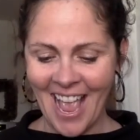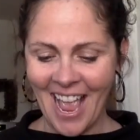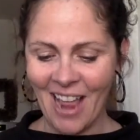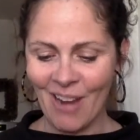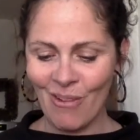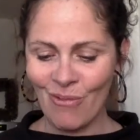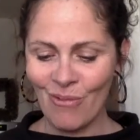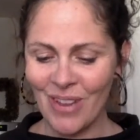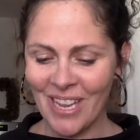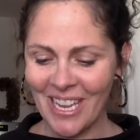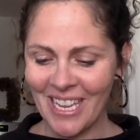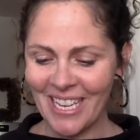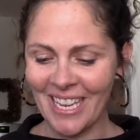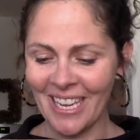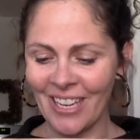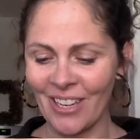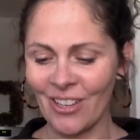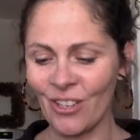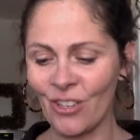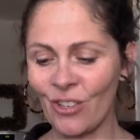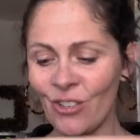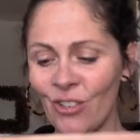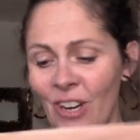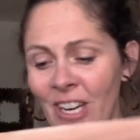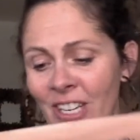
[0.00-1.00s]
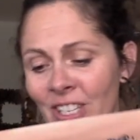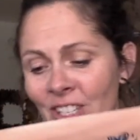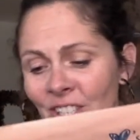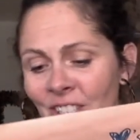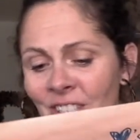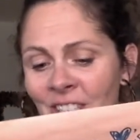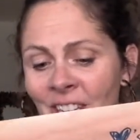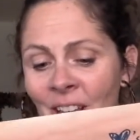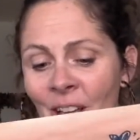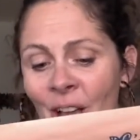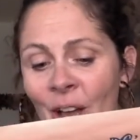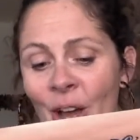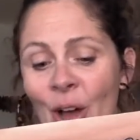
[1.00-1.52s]
And we can
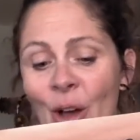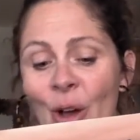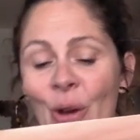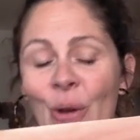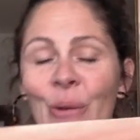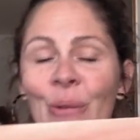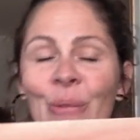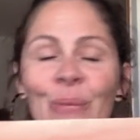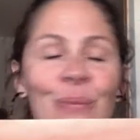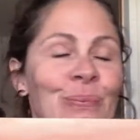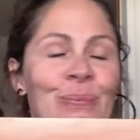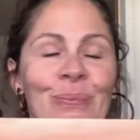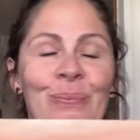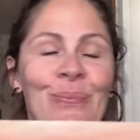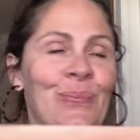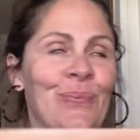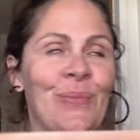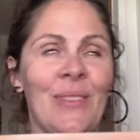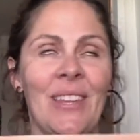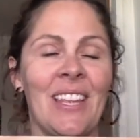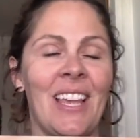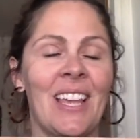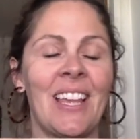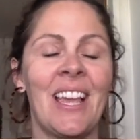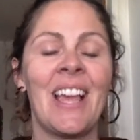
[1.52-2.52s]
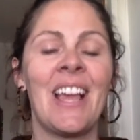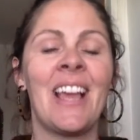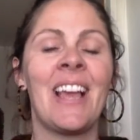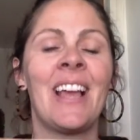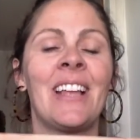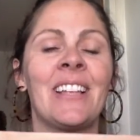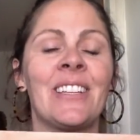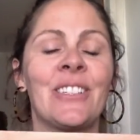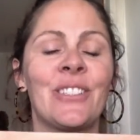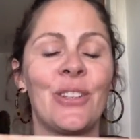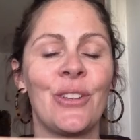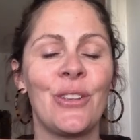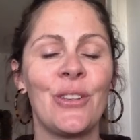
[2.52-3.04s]
crunch, so
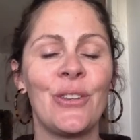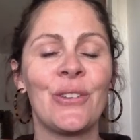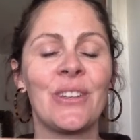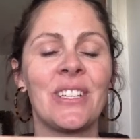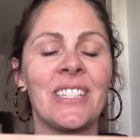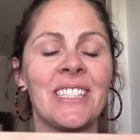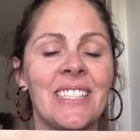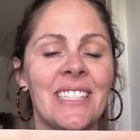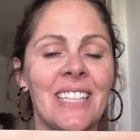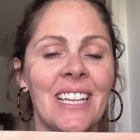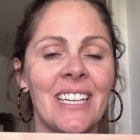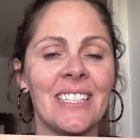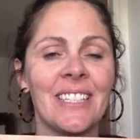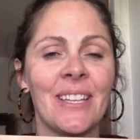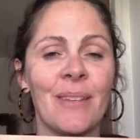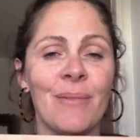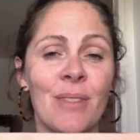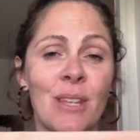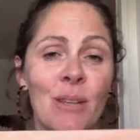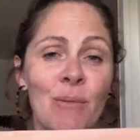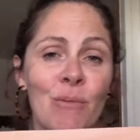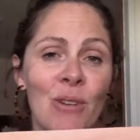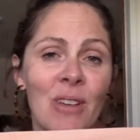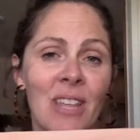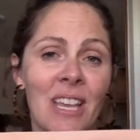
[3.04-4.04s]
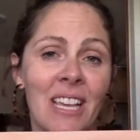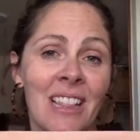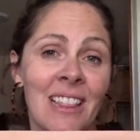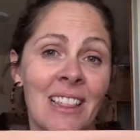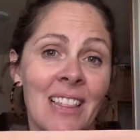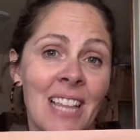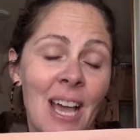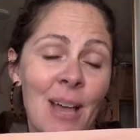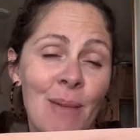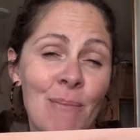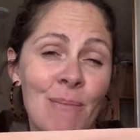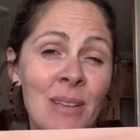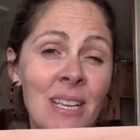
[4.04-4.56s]
you can say something like,
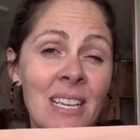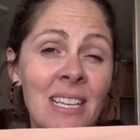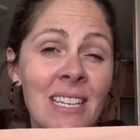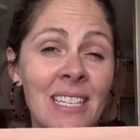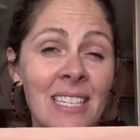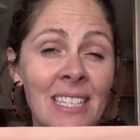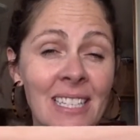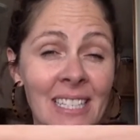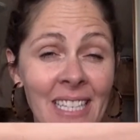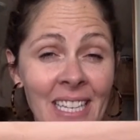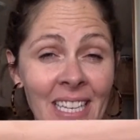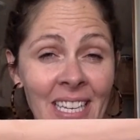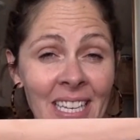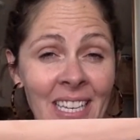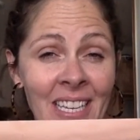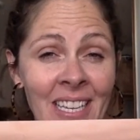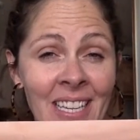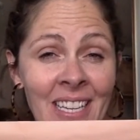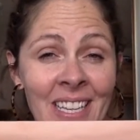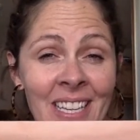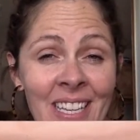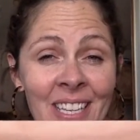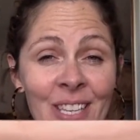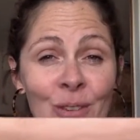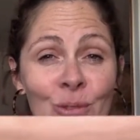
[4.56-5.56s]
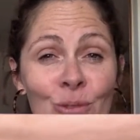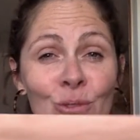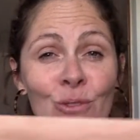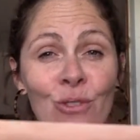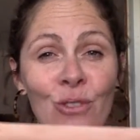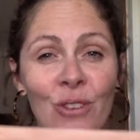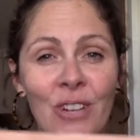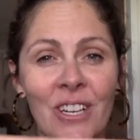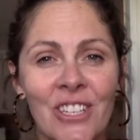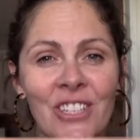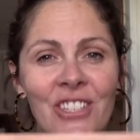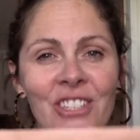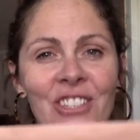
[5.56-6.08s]
let me see you
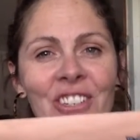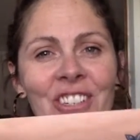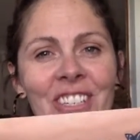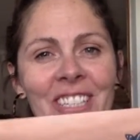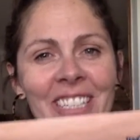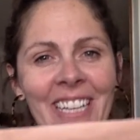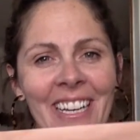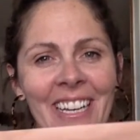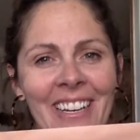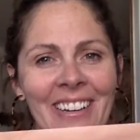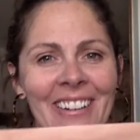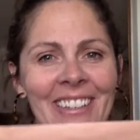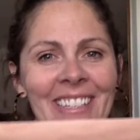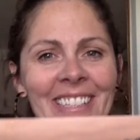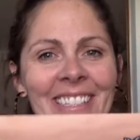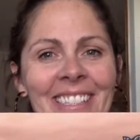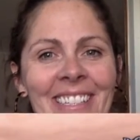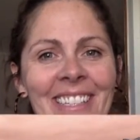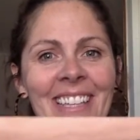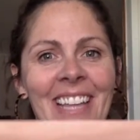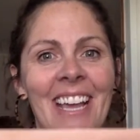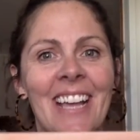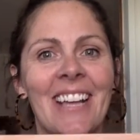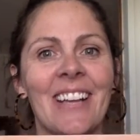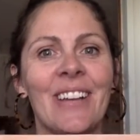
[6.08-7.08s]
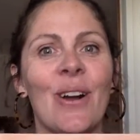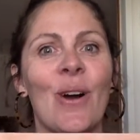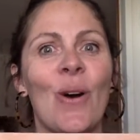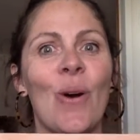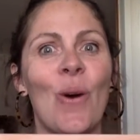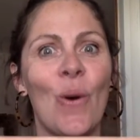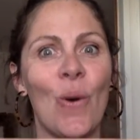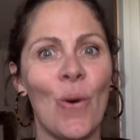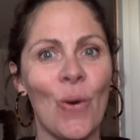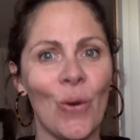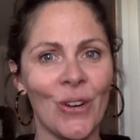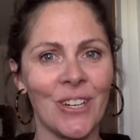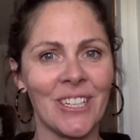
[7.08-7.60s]
crunch your carrots like a
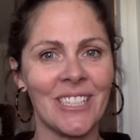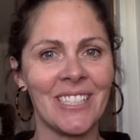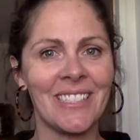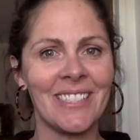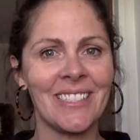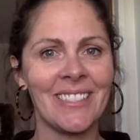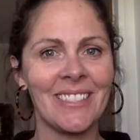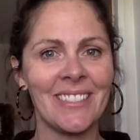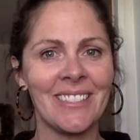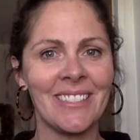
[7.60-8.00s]
horse.